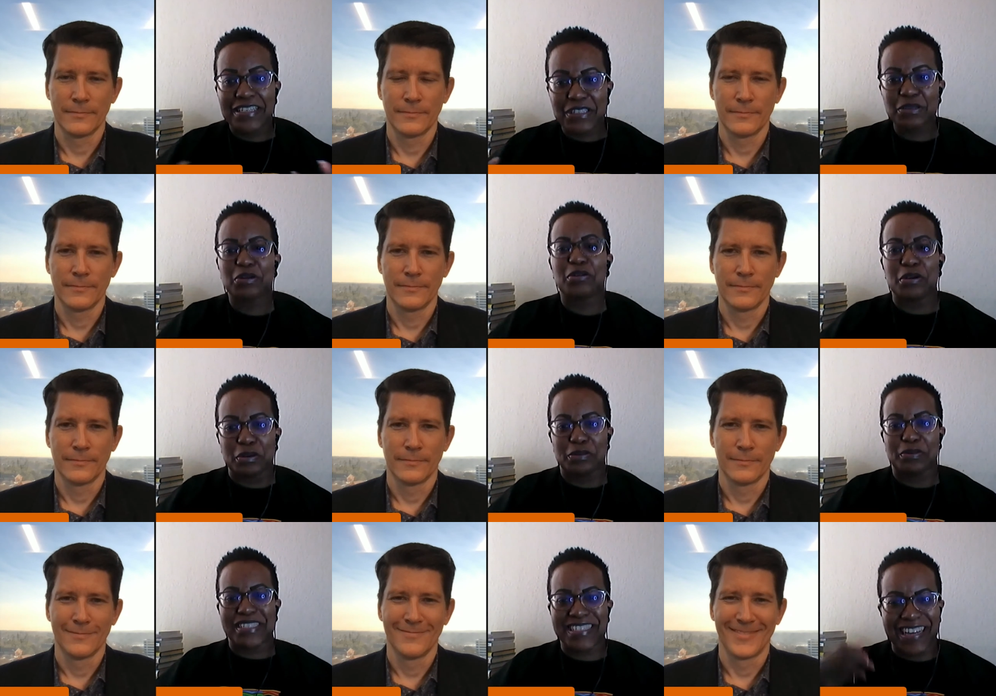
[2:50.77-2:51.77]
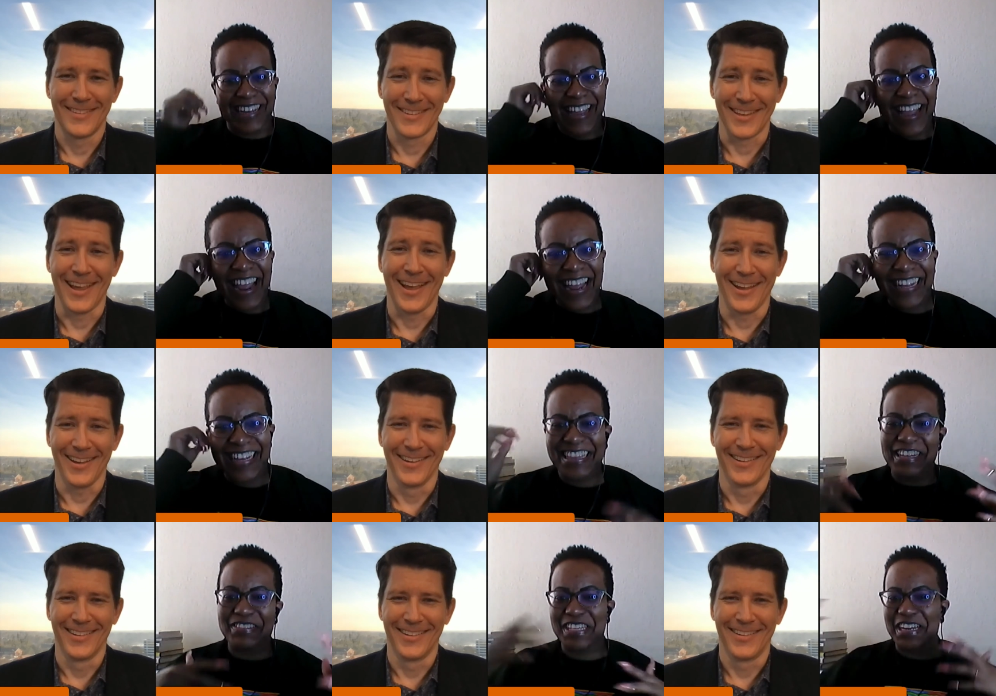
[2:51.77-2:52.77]
Speaker 1: these two groups and
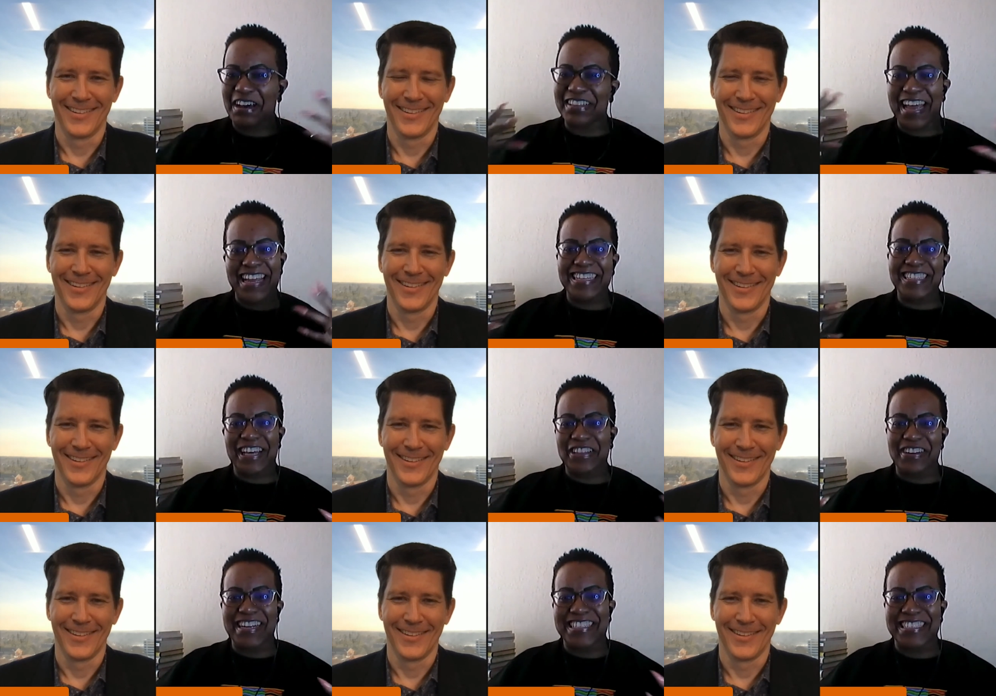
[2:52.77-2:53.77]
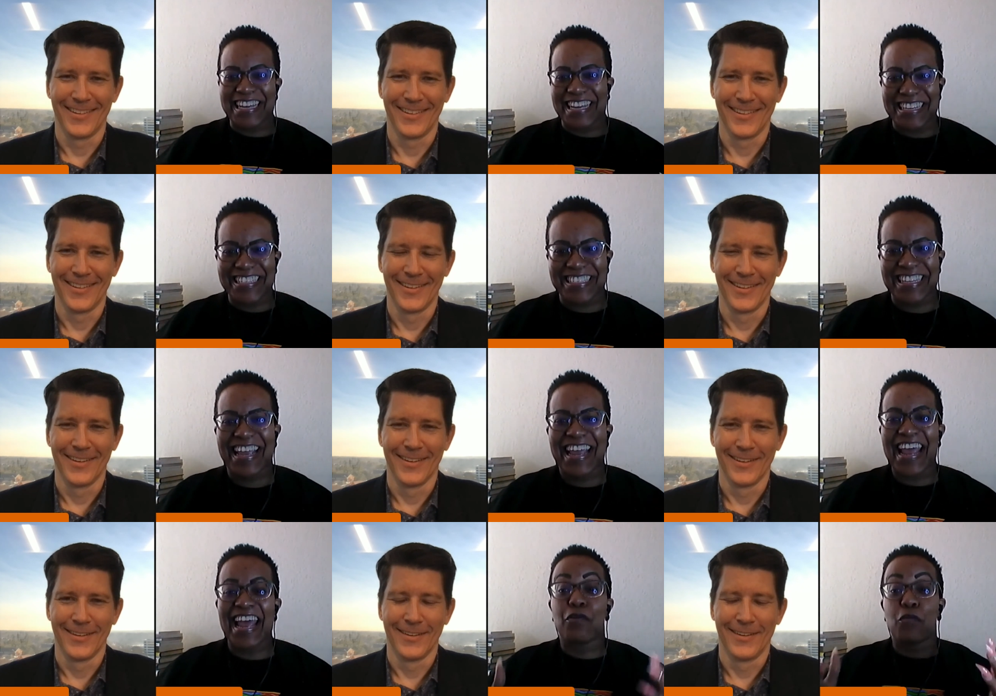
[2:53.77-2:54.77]
get them to know that each other exists
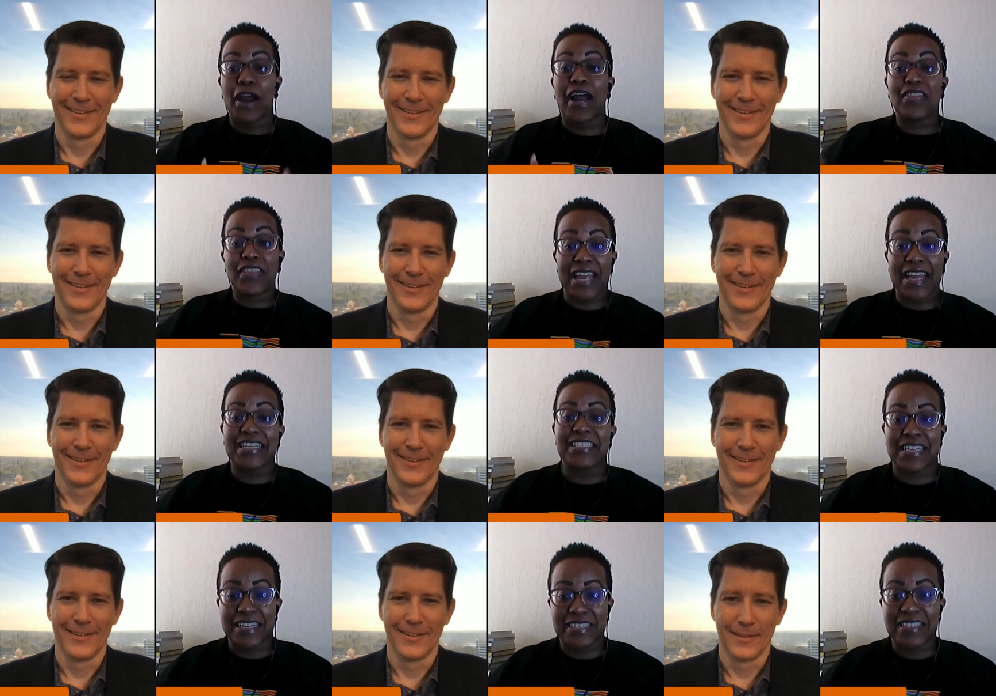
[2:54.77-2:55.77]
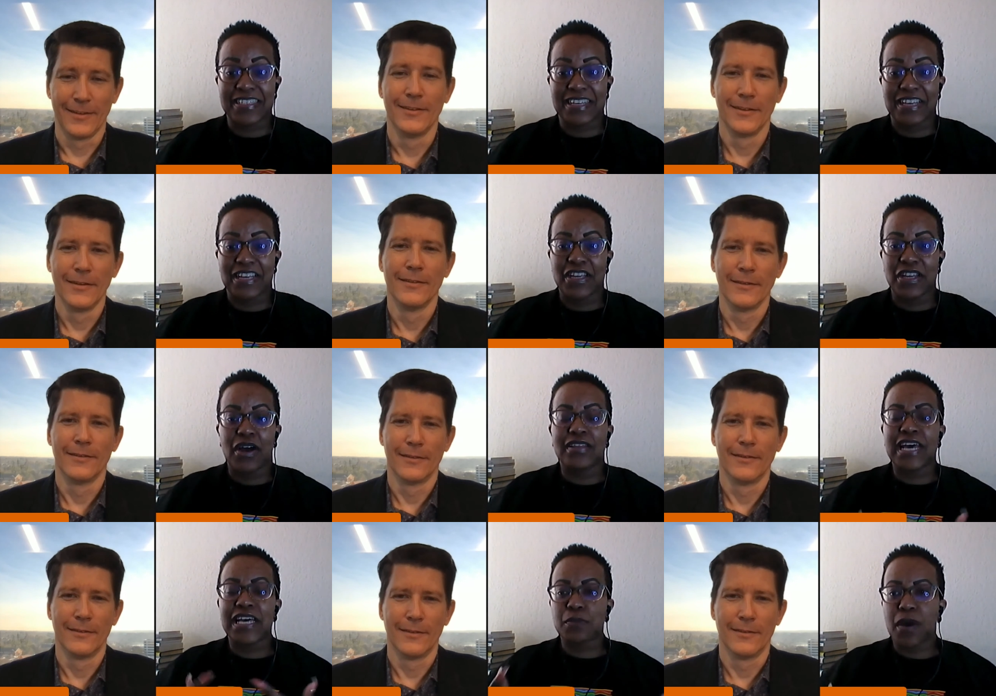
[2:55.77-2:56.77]
and where they exist, you know,
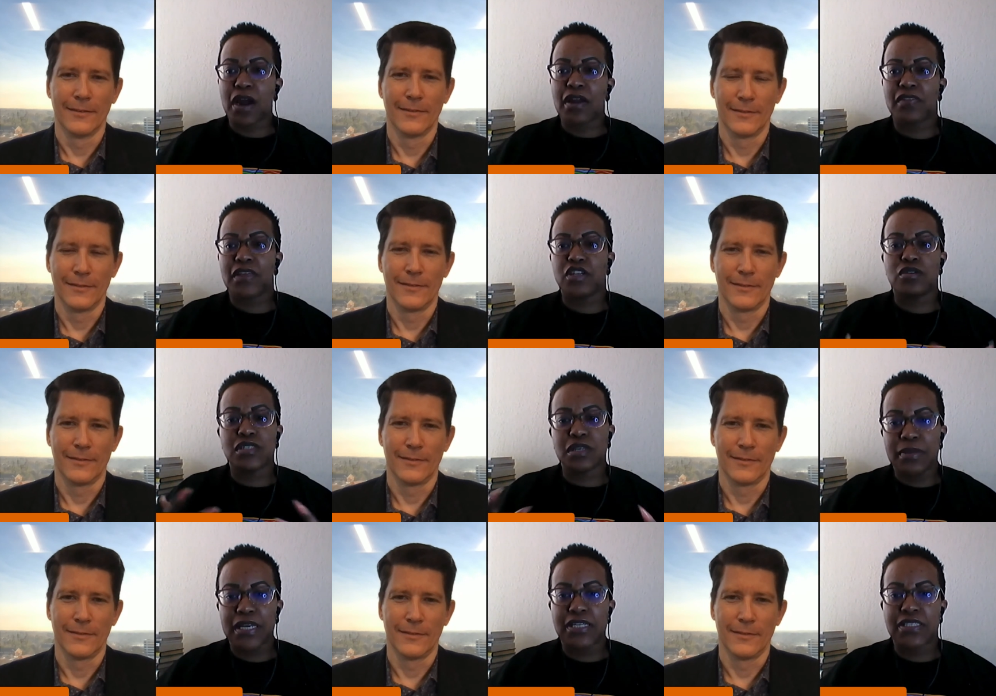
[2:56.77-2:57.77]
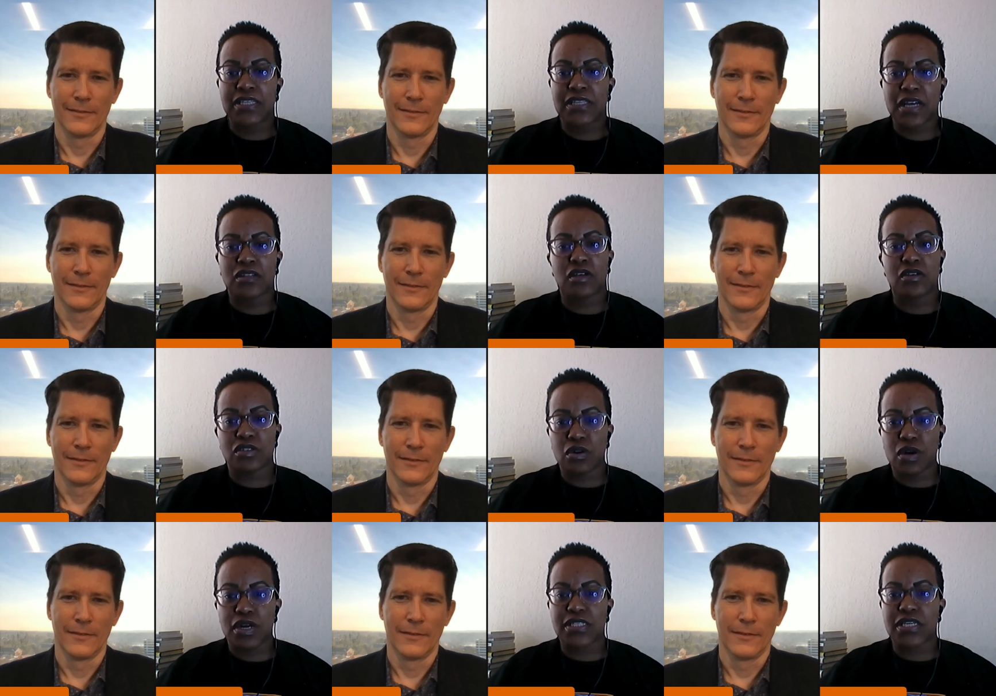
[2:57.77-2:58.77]
and that's part of the using media to tell those
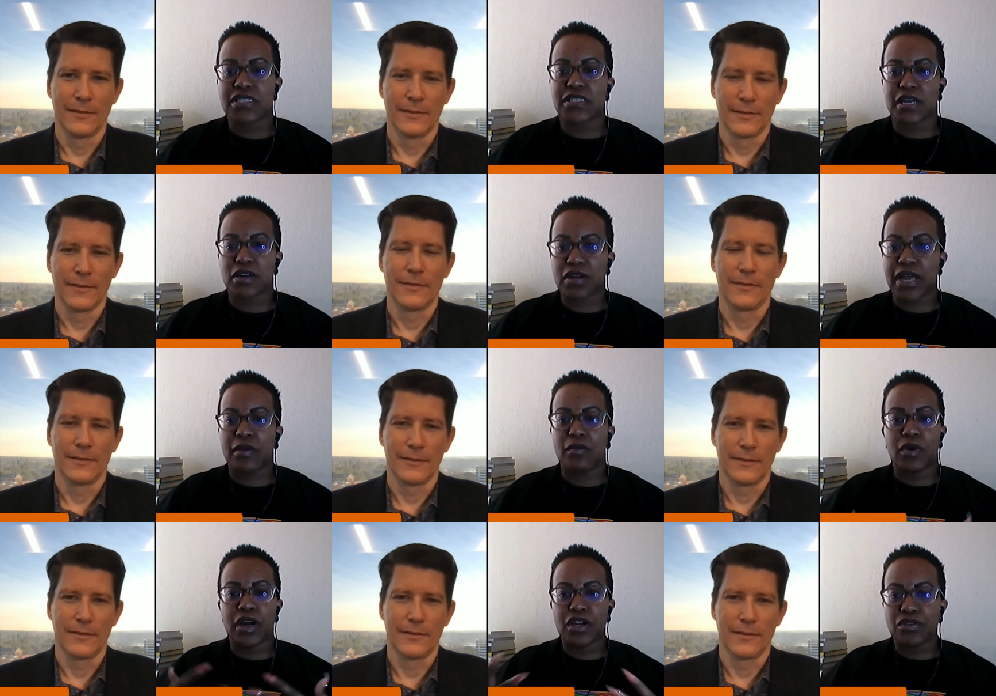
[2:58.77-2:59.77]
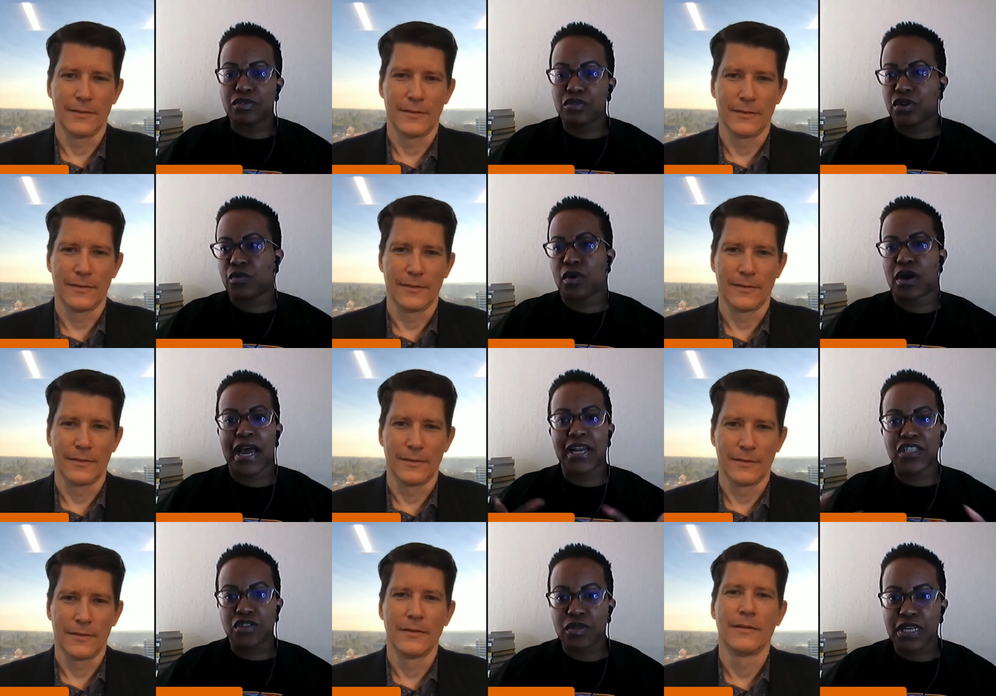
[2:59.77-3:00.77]
stories, because it's like, okay, where are you doing the work?
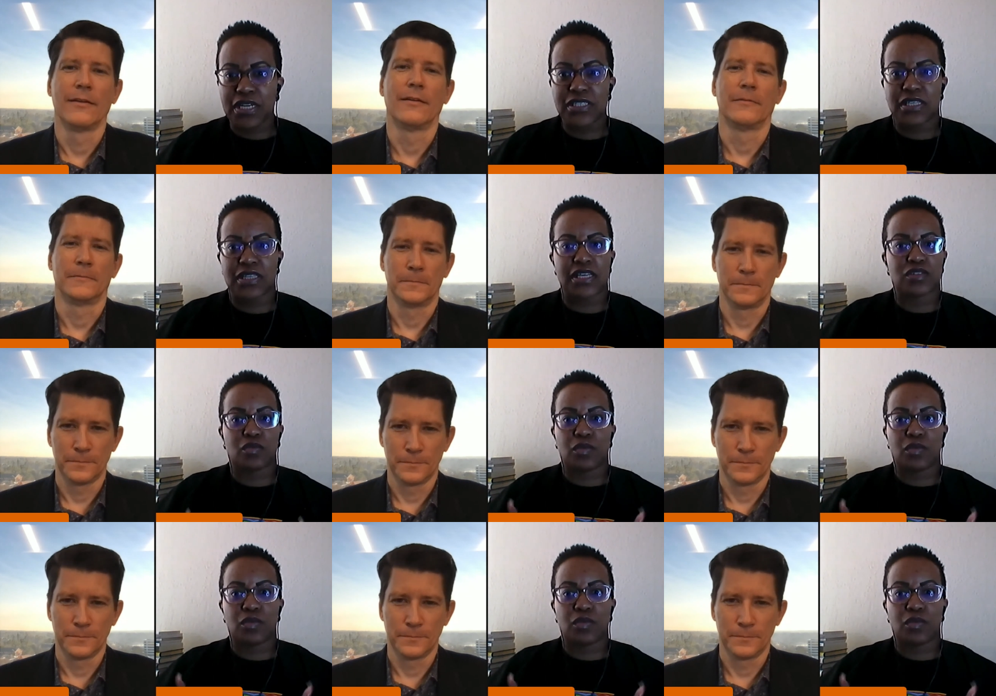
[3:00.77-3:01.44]
How did you get into this?